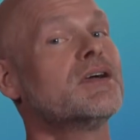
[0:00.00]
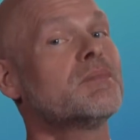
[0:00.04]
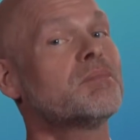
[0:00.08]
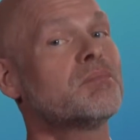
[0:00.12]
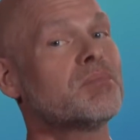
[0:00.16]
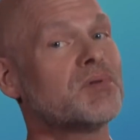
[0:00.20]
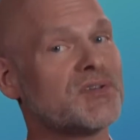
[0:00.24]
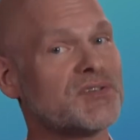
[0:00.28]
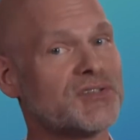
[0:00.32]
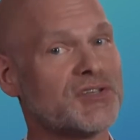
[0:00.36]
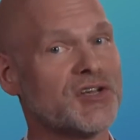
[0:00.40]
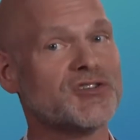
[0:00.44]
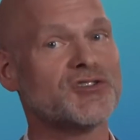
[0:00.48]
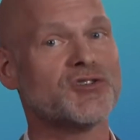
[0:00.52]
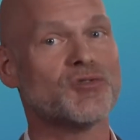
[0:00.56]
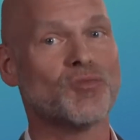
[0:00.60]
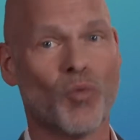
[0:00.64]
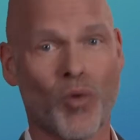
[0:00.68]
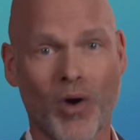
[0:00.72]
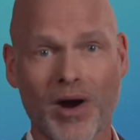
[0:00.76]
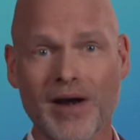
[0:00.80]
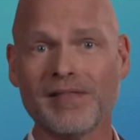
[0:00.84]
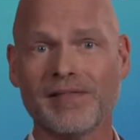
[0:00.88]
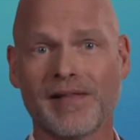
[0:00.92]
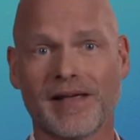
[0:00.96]
Precision
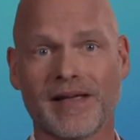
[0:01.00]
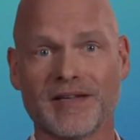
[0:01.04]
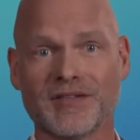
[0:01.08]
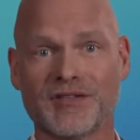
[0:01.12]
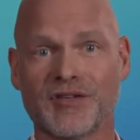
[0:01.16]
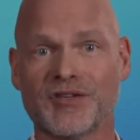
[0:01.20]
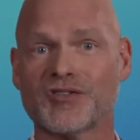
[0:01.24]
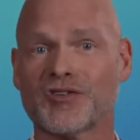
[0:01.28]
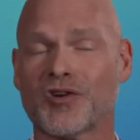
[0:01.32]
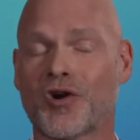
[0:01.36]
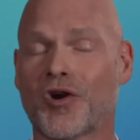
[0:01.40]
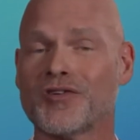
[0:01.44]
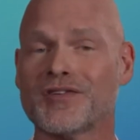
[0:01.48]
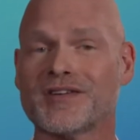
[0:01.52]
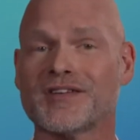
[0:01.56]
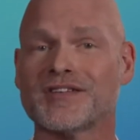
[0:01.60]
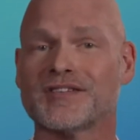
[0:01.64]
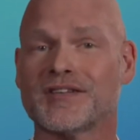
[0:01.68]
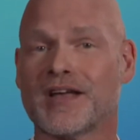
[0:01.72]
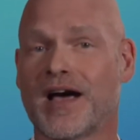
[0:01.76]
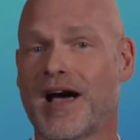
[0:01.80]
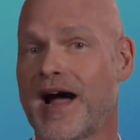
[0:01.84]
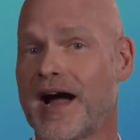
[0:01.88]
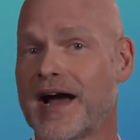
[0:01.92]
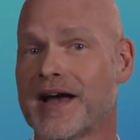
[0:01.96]
1 lenses are
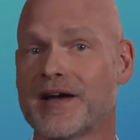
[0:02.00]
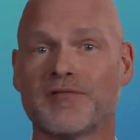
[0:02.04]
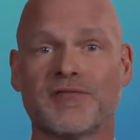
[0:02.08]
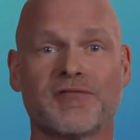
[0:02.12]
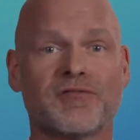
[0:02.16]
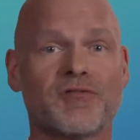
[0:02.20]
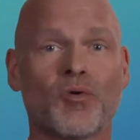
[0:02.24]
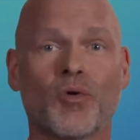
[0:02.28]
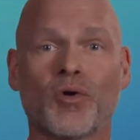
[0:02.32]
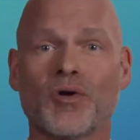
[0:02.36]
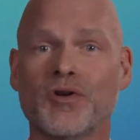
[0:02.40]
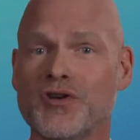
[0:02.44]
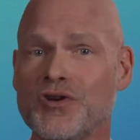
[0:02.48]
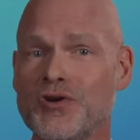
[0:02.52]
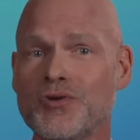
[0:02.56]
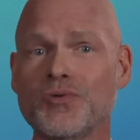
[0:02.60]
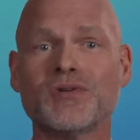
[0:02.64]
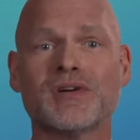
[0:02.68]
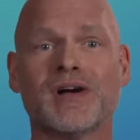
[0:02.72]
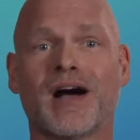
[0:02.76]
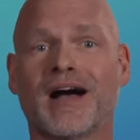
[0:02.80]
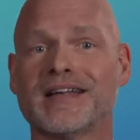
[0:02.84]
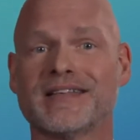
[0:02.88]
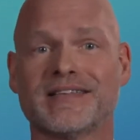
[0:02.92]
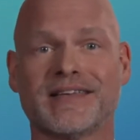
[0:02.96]
designed for new
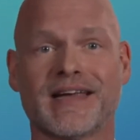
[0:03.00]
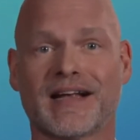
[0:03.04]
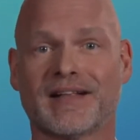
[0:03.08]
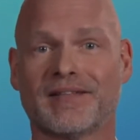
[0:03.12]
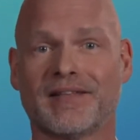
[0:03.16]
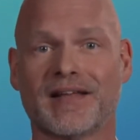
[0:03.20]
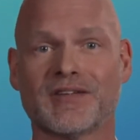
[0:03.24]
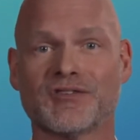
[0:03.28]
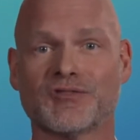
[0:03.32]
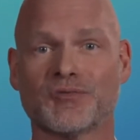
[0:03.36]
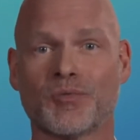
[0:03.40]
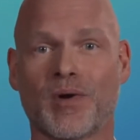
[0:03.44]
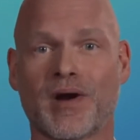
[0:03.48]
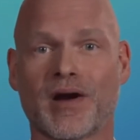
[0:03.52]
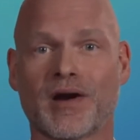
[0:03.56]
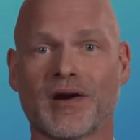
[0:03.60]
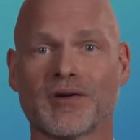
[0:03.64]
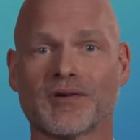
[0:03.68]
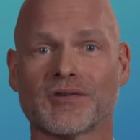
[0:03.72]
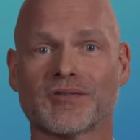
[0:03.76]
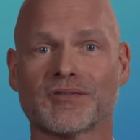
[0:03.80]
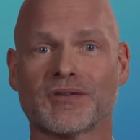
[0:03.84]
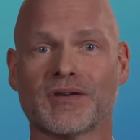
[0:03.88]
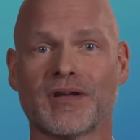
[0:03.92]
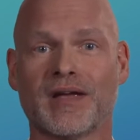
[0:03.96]
contact lens
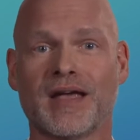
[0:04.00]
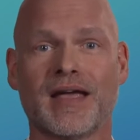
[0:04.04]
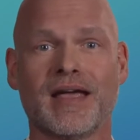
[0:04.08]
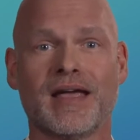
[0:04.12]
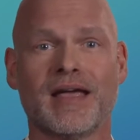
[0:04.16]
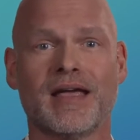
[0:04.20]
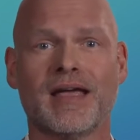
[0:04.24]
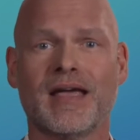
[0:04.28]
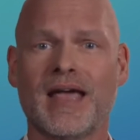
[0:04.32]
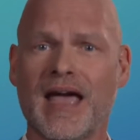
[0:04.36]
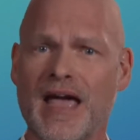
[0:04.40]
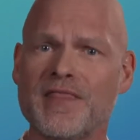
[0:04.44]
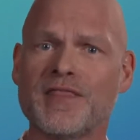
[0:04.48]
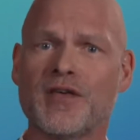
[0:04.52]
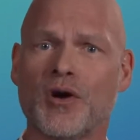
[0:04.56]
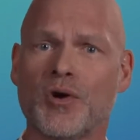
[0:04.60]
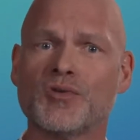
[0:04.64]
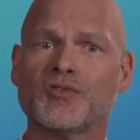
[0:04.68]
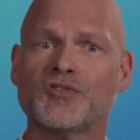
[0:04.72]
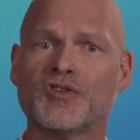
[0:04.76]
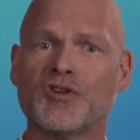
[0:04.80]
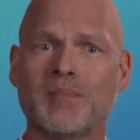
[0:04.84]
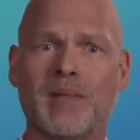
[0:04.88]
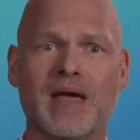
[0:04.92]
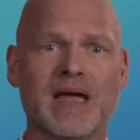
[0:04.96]
wearers and
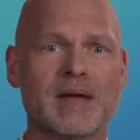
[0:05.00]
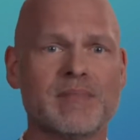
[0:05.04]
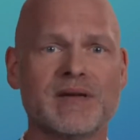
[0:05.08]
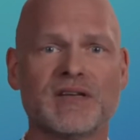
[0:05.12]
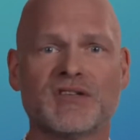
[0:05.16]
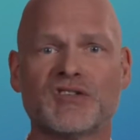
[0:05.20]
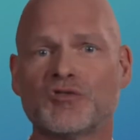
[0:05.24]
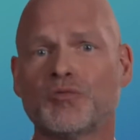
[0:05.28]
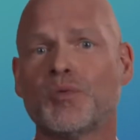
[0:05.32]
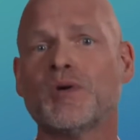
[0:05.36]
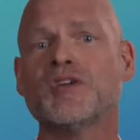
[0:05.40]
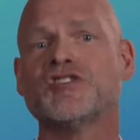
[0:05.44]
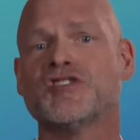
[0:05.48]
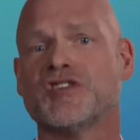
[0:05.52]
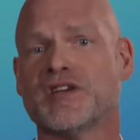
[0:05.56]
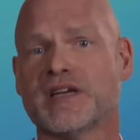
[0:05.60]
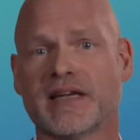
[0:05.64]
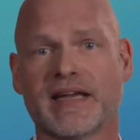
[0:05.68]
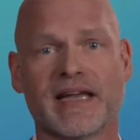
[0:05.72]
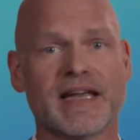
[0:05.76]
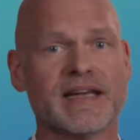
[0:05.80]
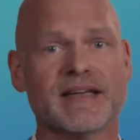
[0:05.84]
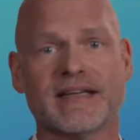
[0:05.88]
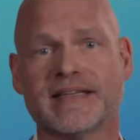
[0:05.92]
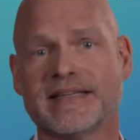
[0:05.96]
those who may be switching
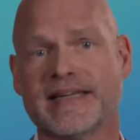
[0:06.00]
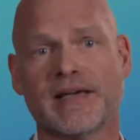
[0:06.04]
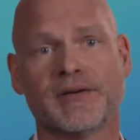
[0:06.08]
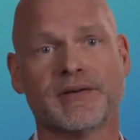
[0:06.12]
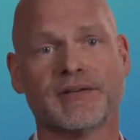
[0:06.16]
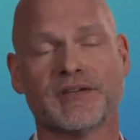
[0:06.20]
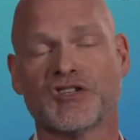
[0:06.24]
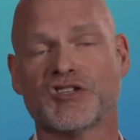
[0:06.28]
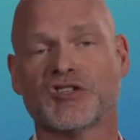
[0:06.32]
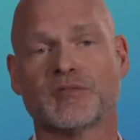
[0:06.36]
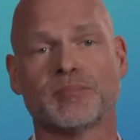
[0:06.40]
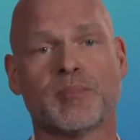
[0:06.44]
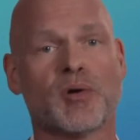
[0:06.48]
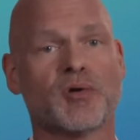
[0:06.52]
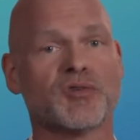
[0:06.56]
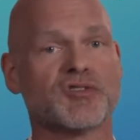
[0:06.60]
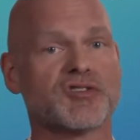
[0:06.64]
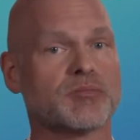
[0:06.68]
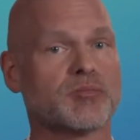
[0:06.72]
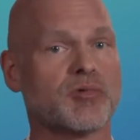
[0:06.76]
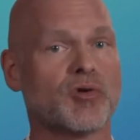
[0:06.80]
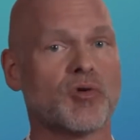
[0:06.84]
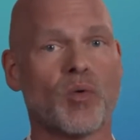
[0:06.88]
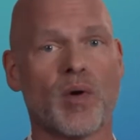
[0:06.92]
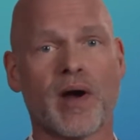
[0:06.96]
into daily
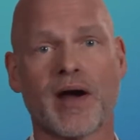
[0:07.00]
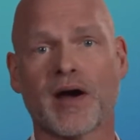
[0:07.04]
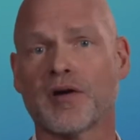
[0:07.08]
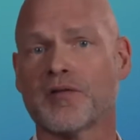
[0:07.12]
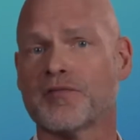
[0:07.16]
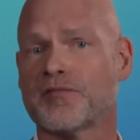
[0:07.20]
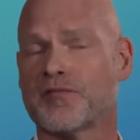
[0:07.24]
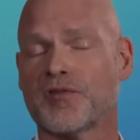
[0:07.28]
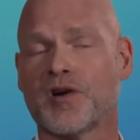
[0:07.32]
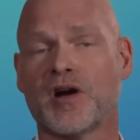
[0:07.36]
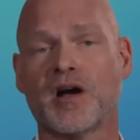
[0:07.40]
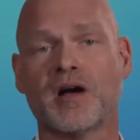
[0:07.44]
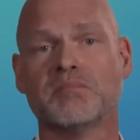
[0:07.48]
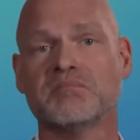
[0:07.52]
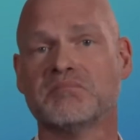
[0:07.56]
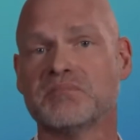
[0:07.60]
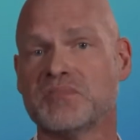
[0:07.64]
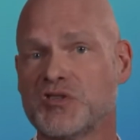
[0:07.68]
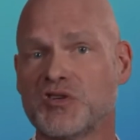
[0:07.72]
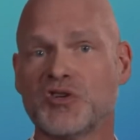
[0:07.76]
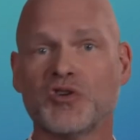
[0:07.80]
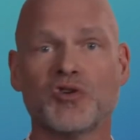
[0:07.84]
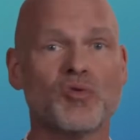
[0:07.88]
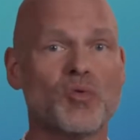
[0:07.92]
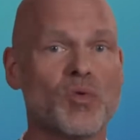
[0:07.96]
disposable wear from
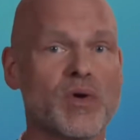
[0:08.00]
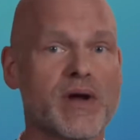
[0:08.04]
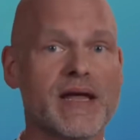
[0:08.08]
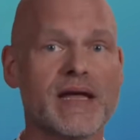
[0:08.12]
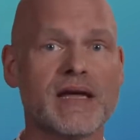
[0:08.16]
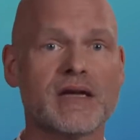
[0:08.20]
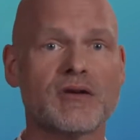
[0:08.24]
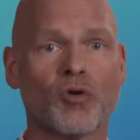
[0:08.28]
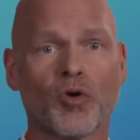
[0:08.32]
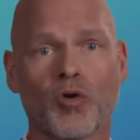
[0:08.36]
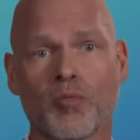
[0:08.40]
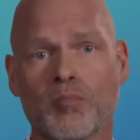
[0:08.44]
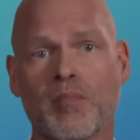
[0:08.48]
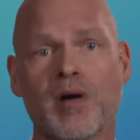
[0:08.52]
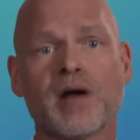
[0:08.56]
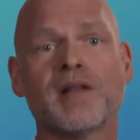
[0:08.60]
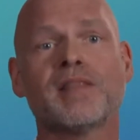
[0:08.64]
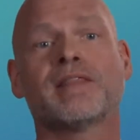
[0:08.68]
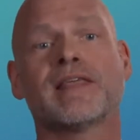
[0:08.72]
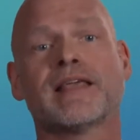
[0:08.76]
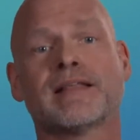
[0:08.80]
two-week or monthly